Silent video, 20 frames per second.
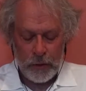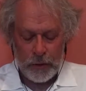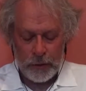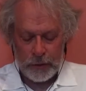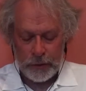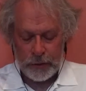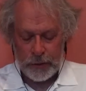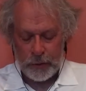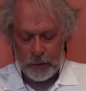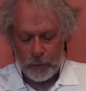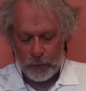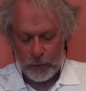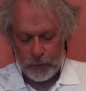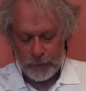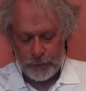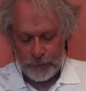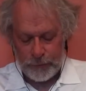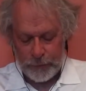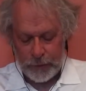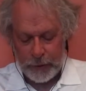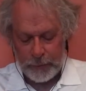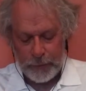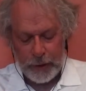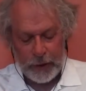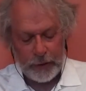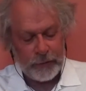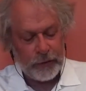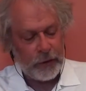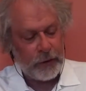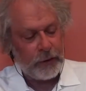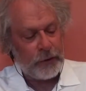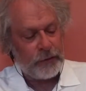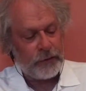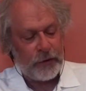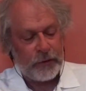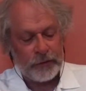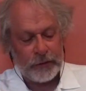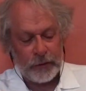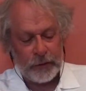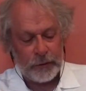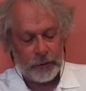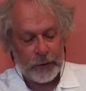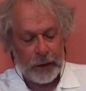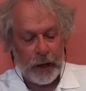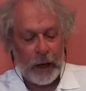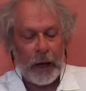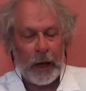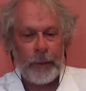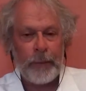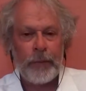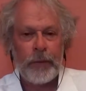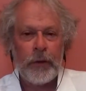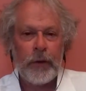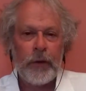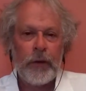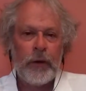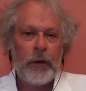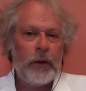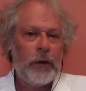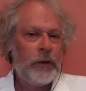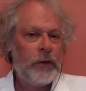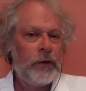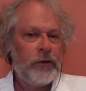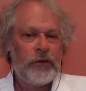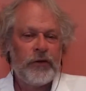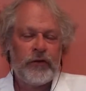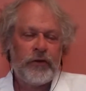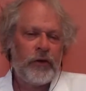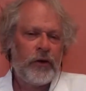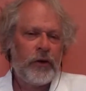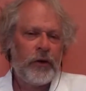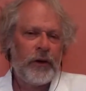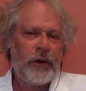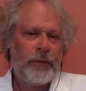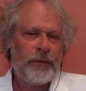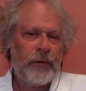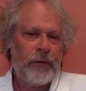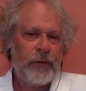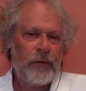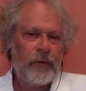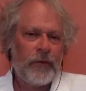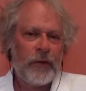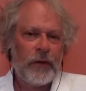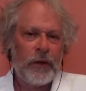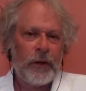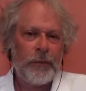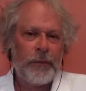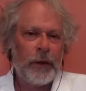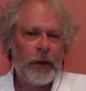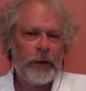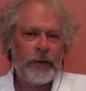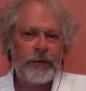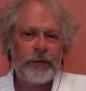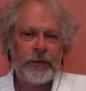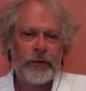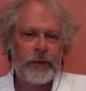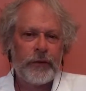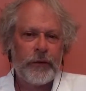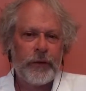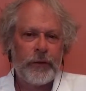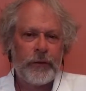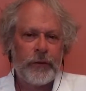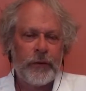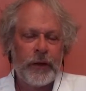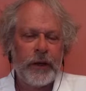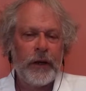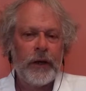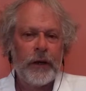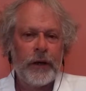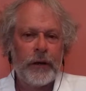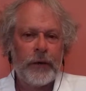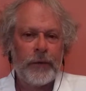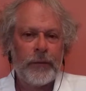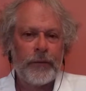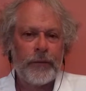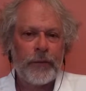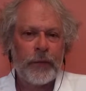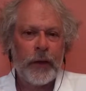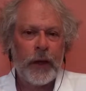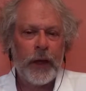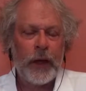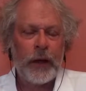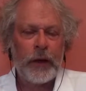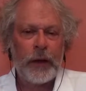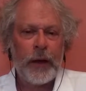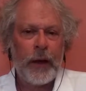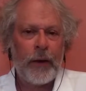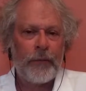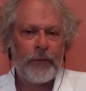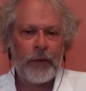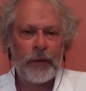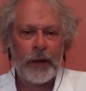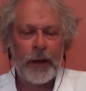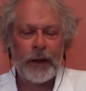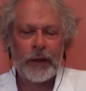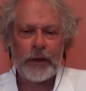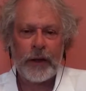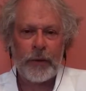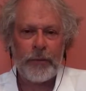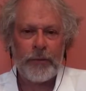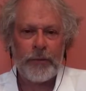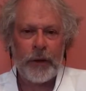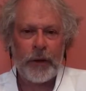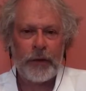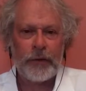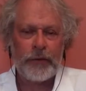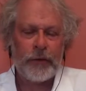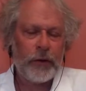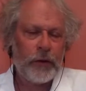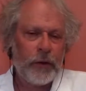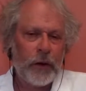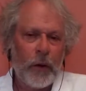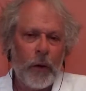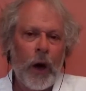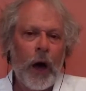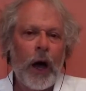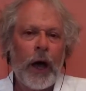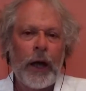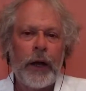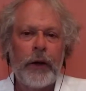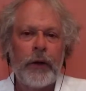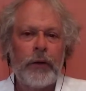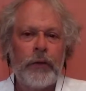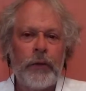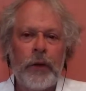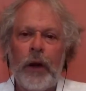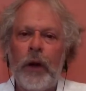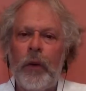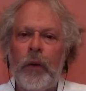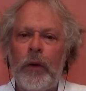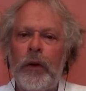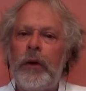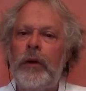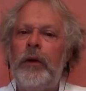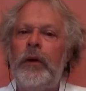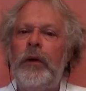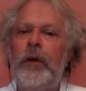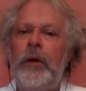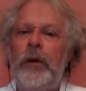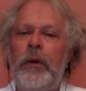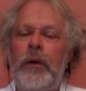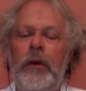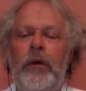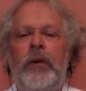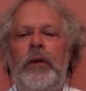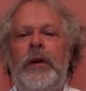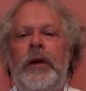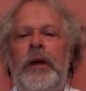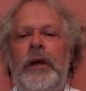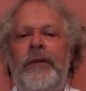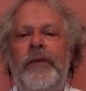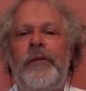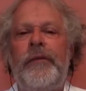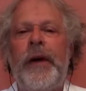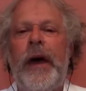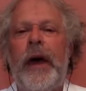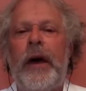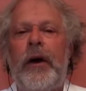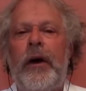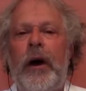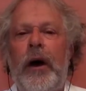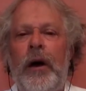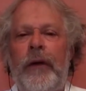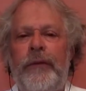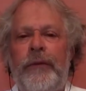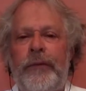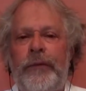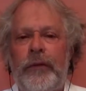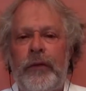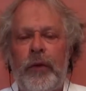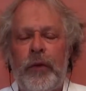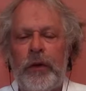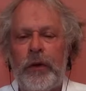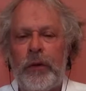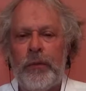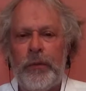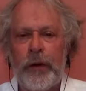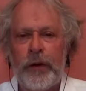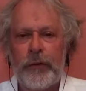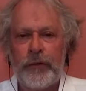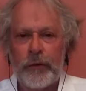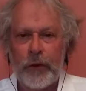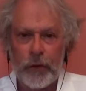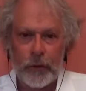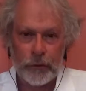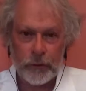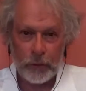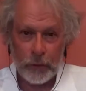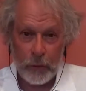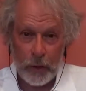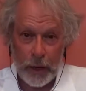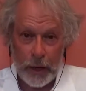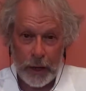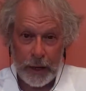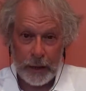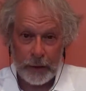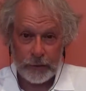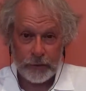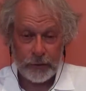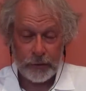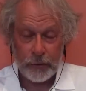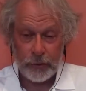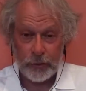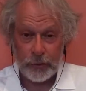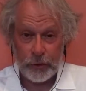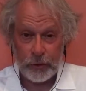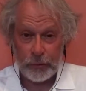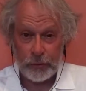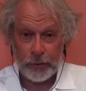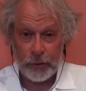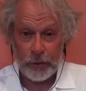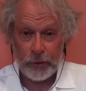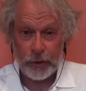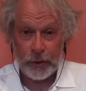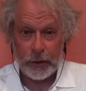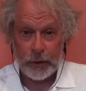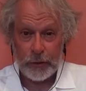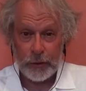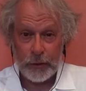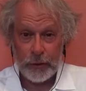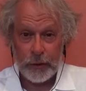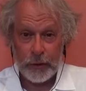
then, then basically just has a little knob. You just turn it up till you feel a buzz in your ear. And now, if you like that buzz, you can go higher, lower, or you can even back off to where the buzz goes away. It's still therapeutic.